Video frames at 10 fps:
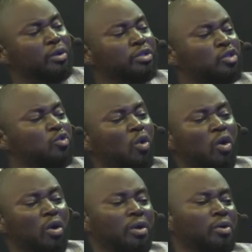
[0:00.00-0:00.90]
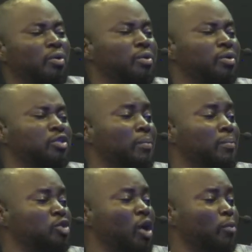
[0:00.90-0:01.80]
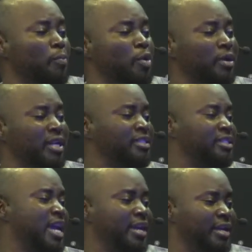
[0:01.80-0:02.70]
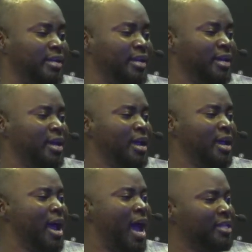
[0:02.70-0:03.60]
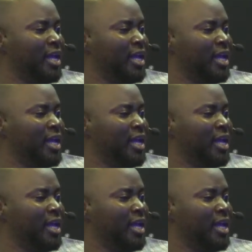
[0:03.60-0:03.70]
walk on the road. Some will be on the steering, and then